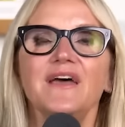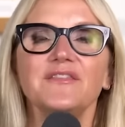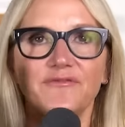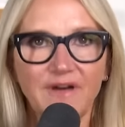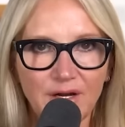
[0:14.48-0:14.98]

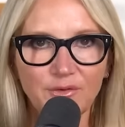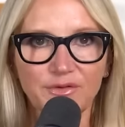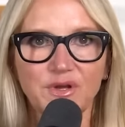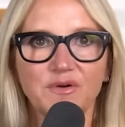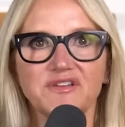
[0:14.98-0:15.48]
And the final
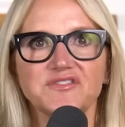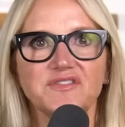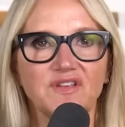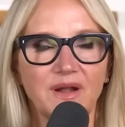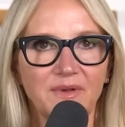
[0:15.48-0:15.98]
three
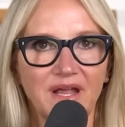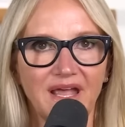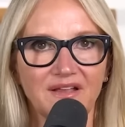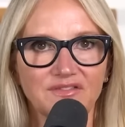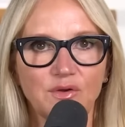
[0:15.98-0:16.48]
questions that I'm going to
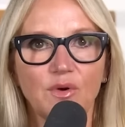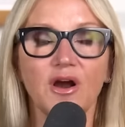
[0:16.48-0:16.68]
ask you